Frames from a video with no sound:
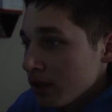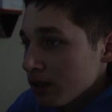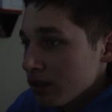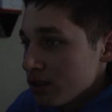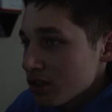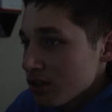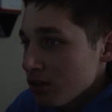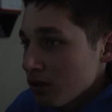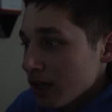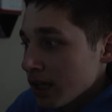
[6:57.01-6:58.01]
Let's just
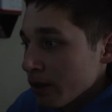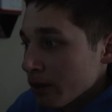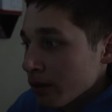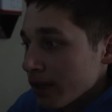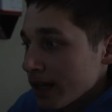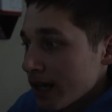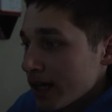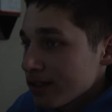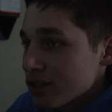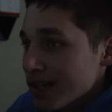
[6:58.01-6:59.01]
do that yellow and green
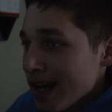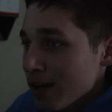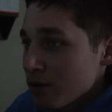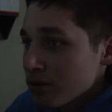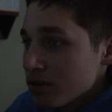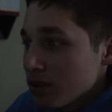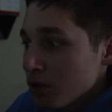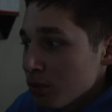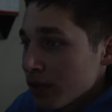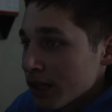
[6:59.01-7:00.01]
again. Shadows,
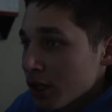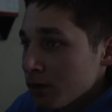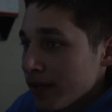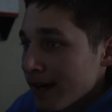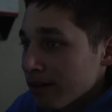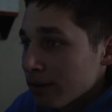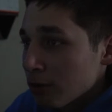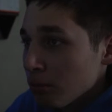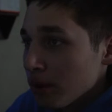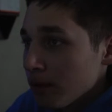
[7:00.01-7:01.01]
you want to go down a
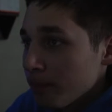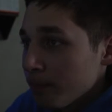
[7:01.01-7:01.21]
little bit.